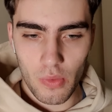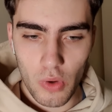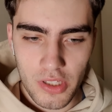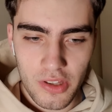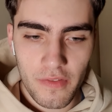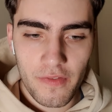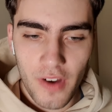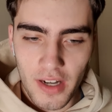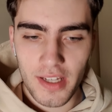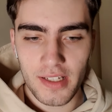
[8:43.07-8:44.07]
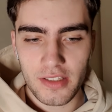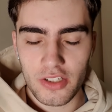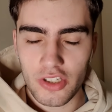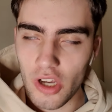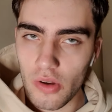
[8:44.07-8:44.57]
What's the
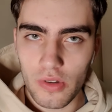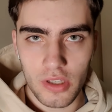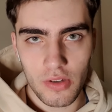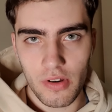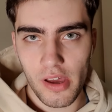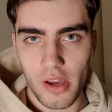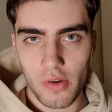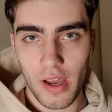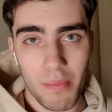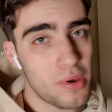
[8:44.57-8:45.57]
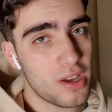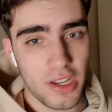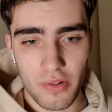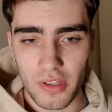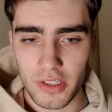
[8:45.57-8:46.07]
funniest joke you know? I'm putting
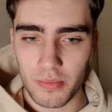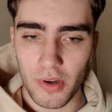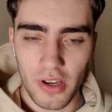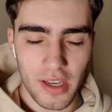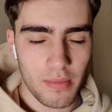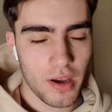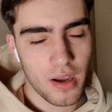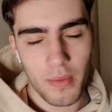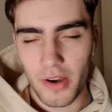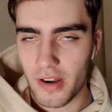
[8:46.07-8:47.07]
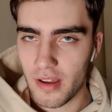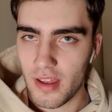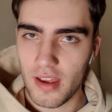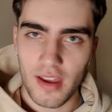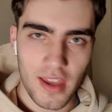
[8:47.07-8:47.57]
you on the spot here, but come on,
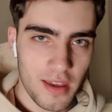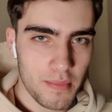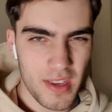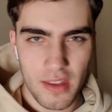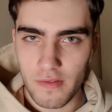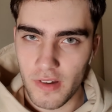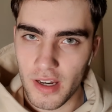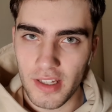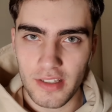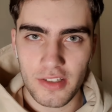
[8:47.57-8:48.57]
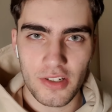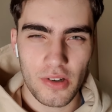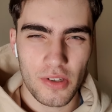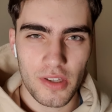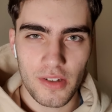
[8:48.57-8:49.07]
hit me the funniest
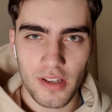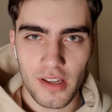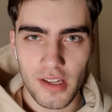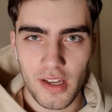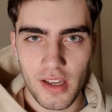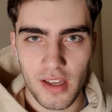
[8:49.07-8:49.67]
joke you know.